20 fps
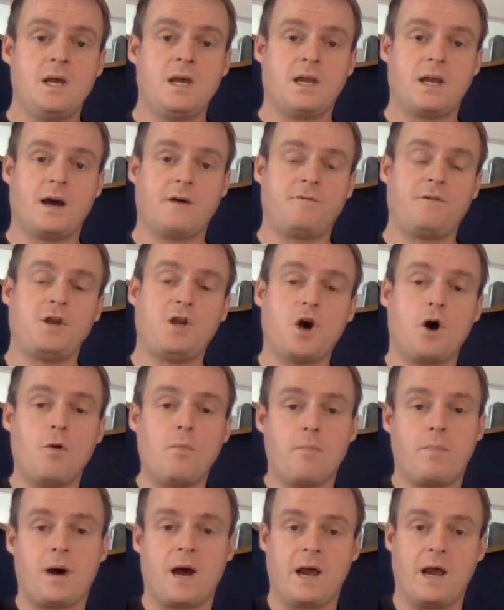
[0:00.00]
Now, if you
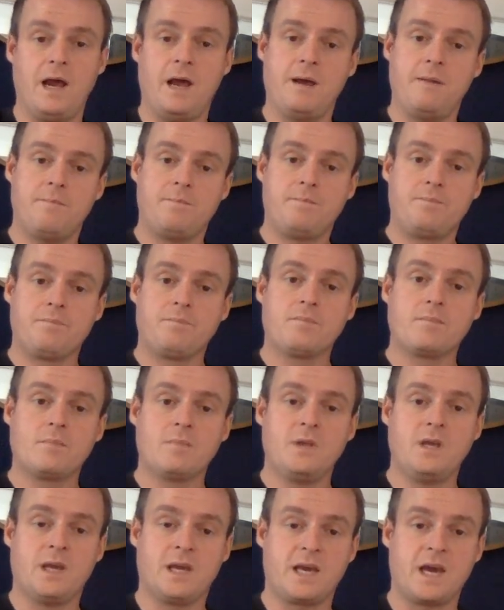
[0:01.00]
don't buy it,
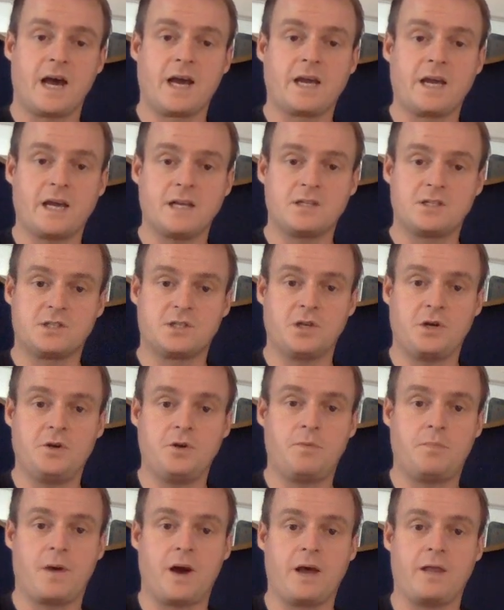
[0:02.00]
you can get
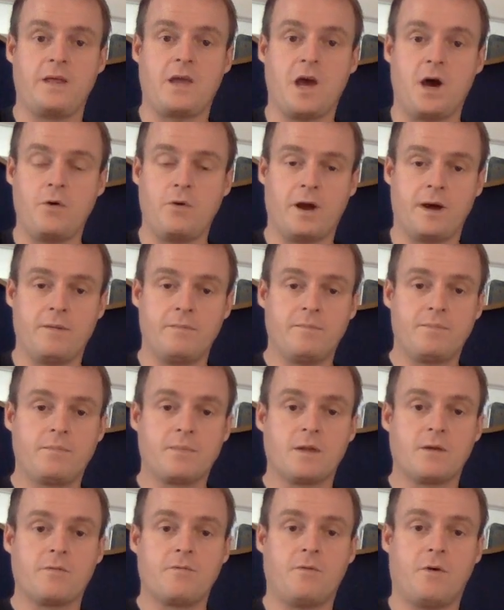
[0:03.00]
sued by the owner
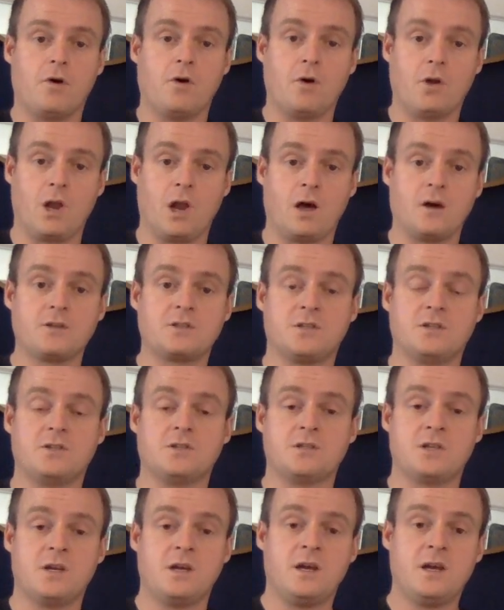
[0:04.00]
for
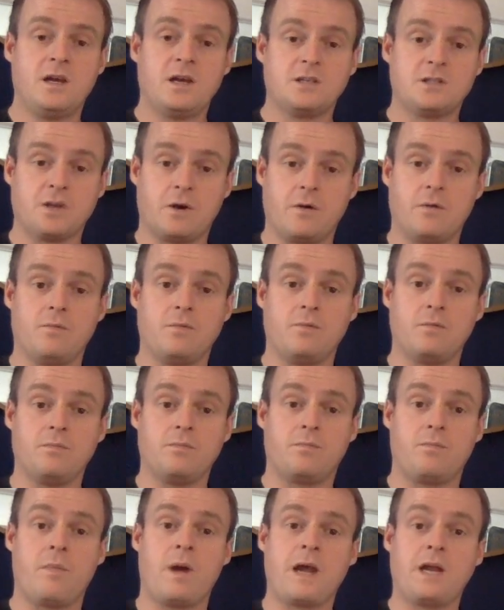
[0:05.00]
losses. So
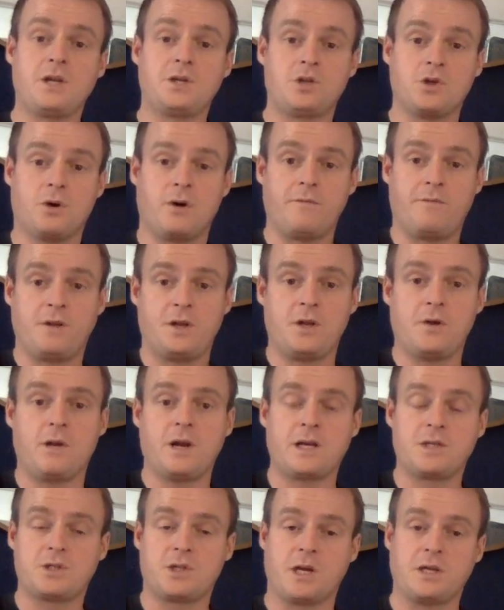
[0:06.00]
make sure if you do an
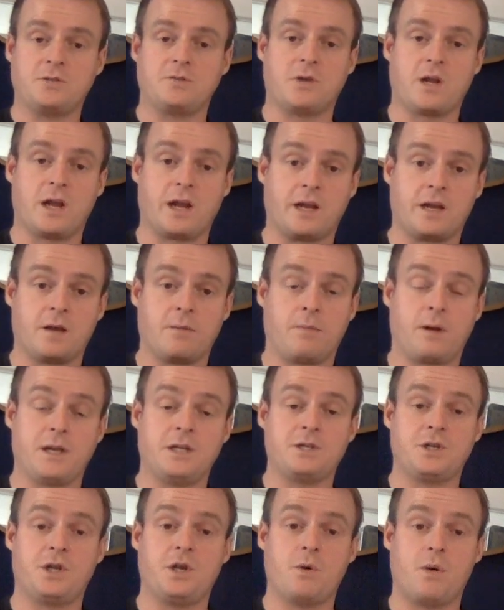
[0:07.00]
exchange with delayed
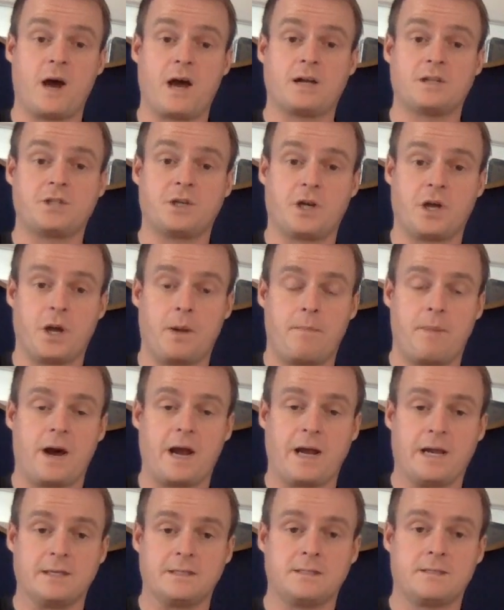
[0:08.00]
completion, you are actually going to buy
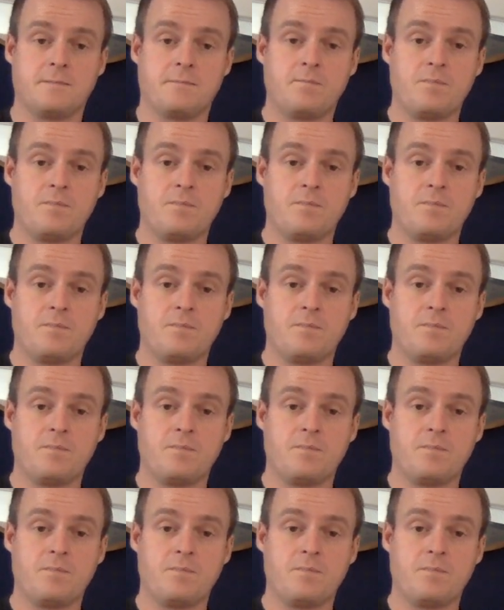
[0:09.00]
it.